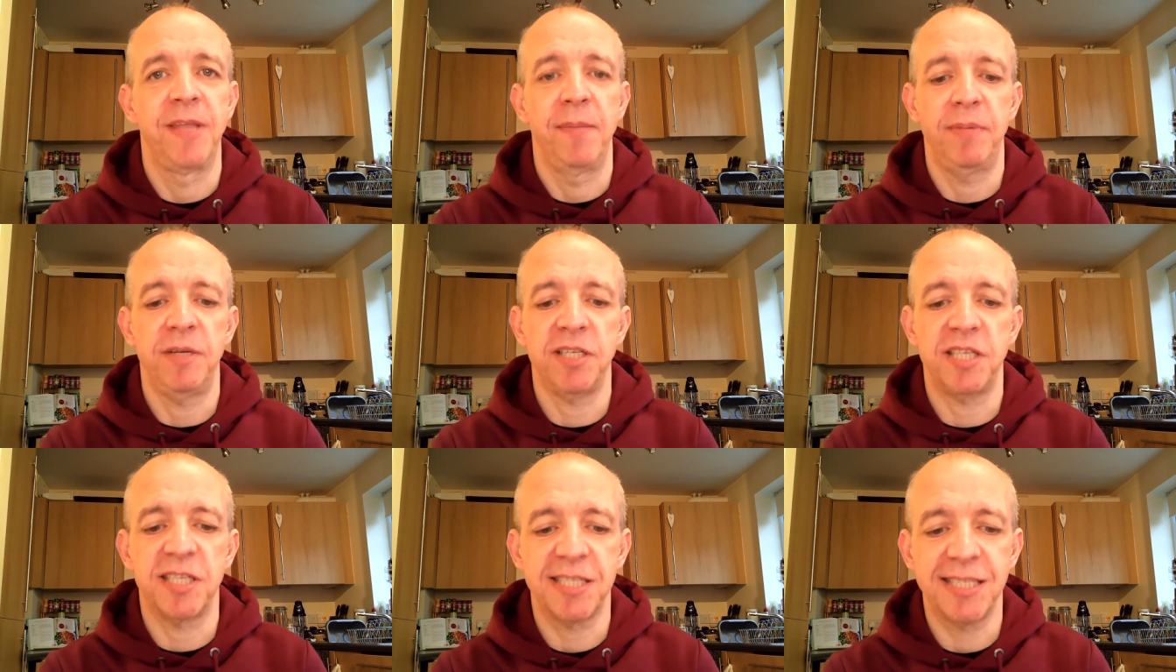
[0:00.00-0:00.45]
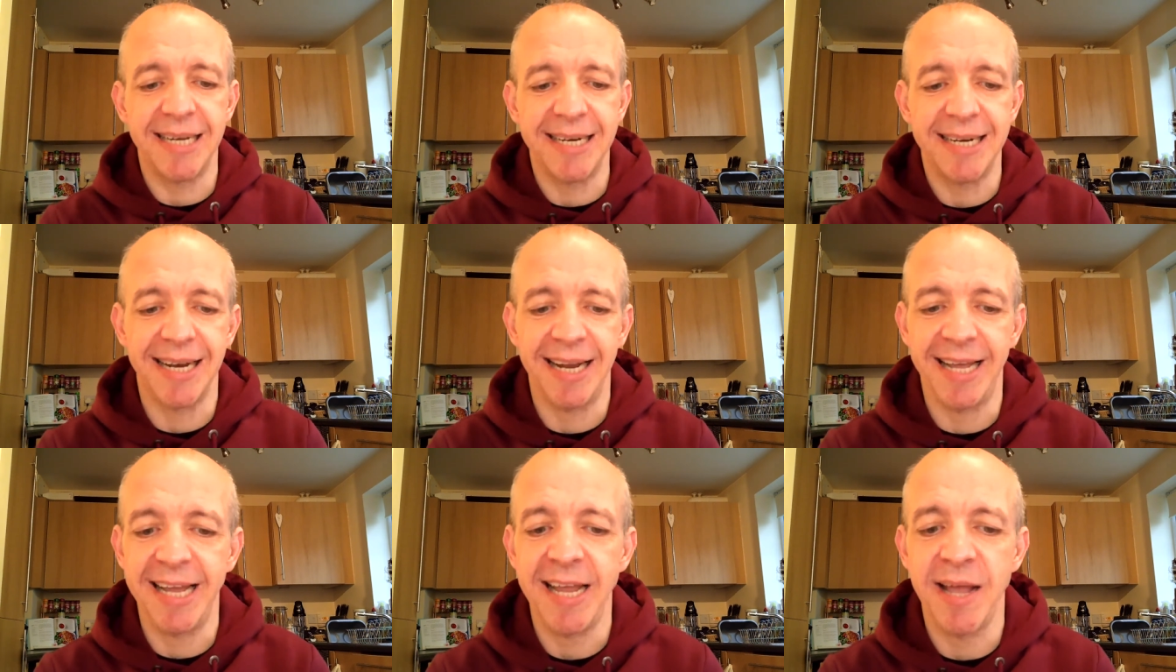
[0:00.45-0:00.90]
but
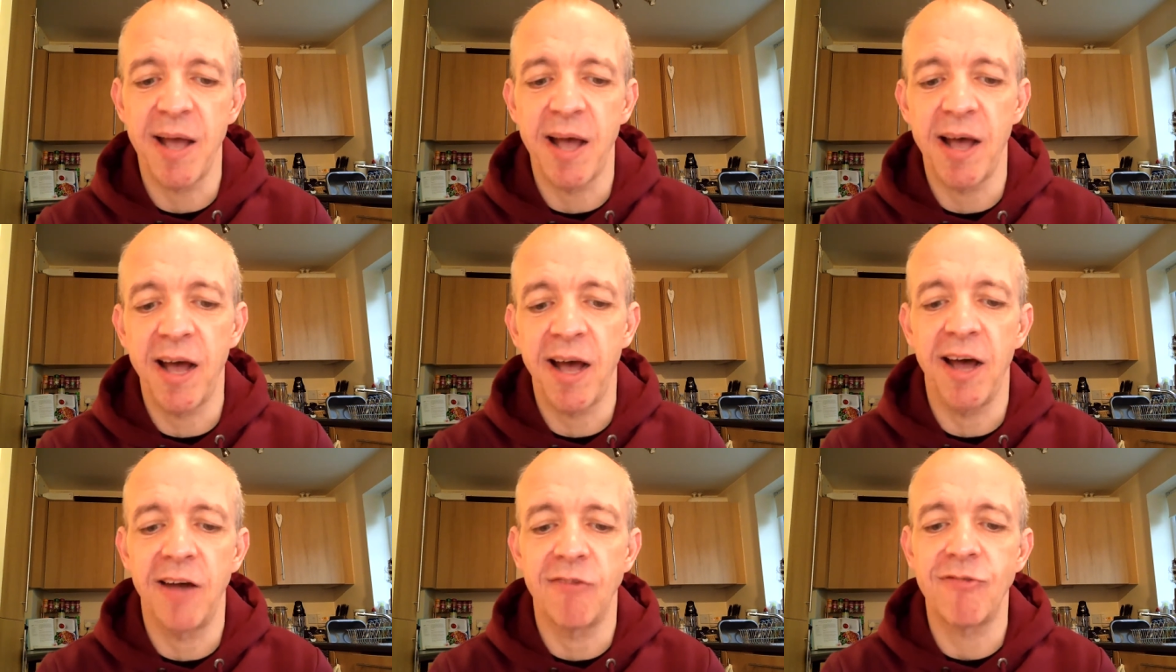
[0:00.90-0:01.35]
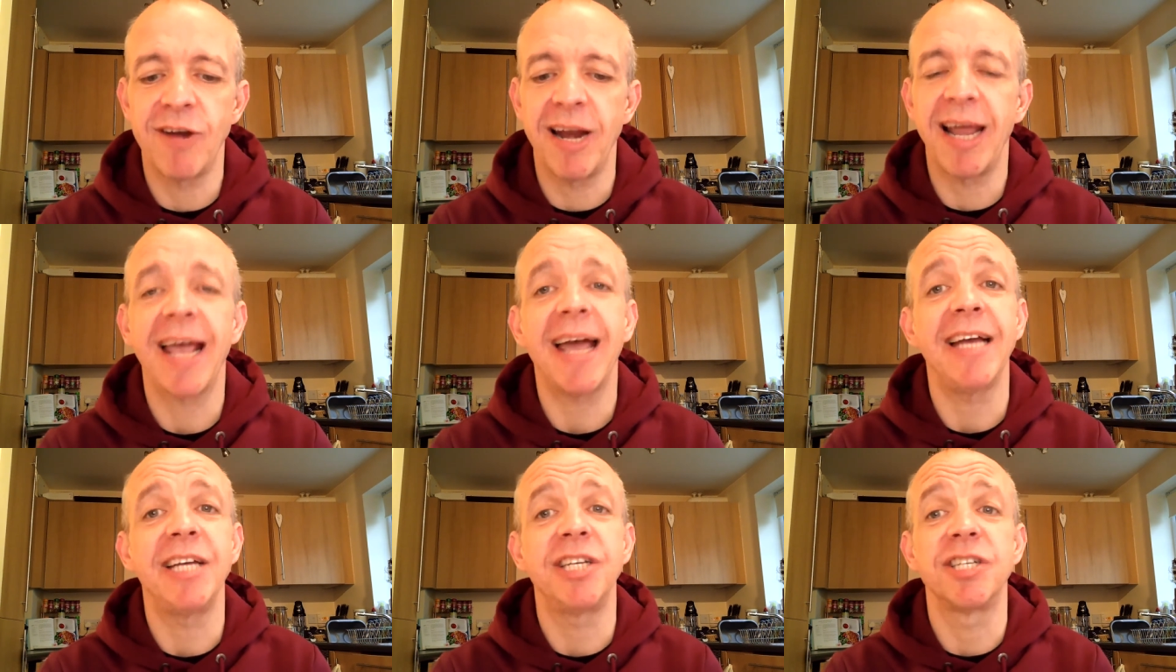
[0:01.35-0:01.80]
sadly, uh,
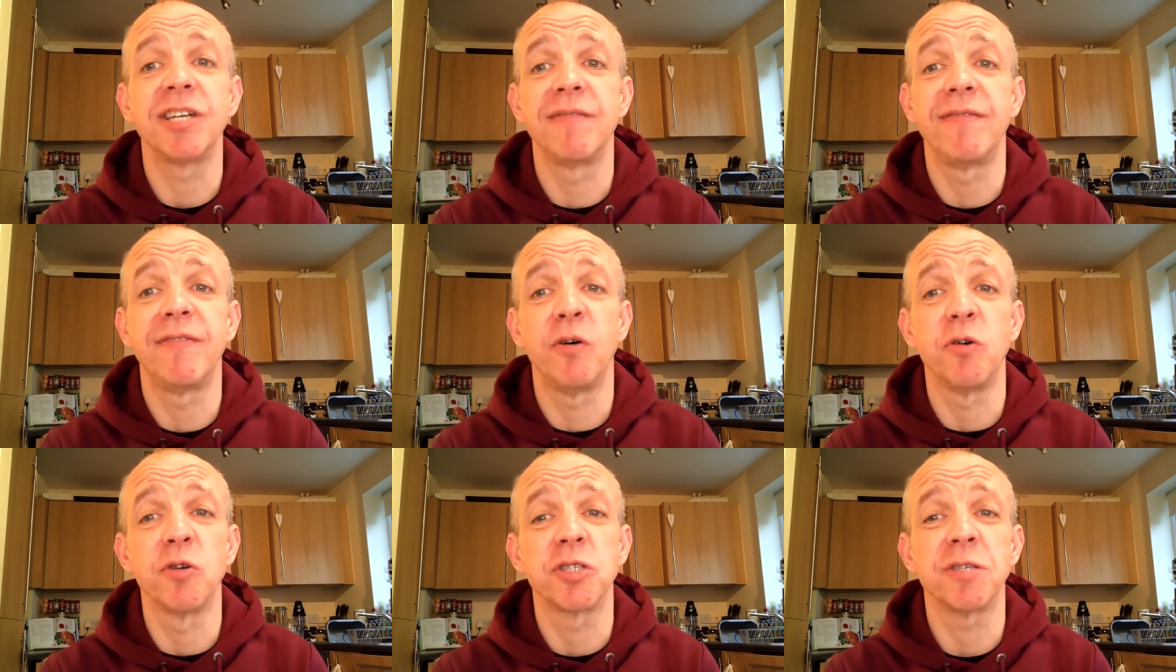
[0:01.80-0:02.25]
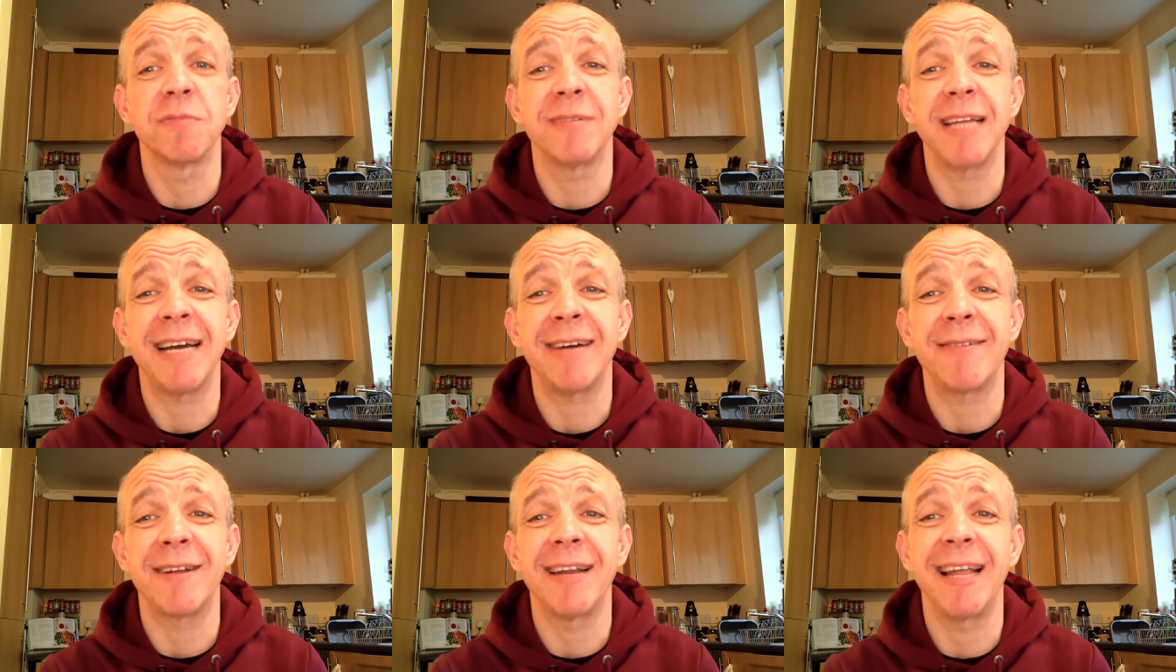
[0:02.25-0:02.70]
relegation forced them
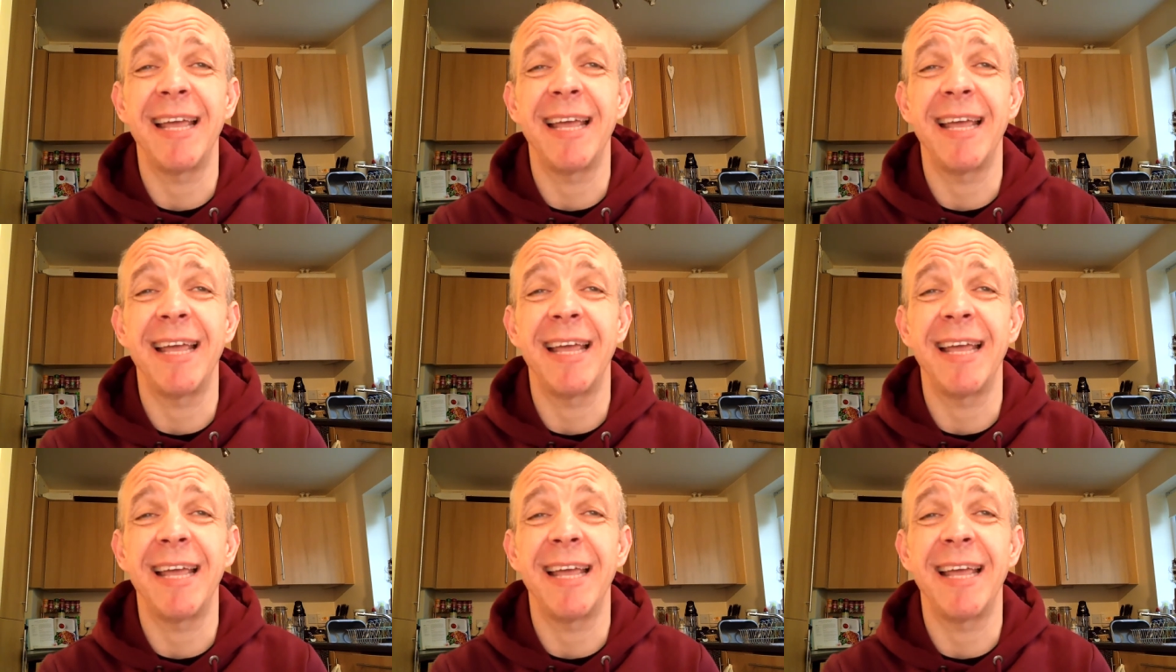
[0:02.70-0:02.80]
down a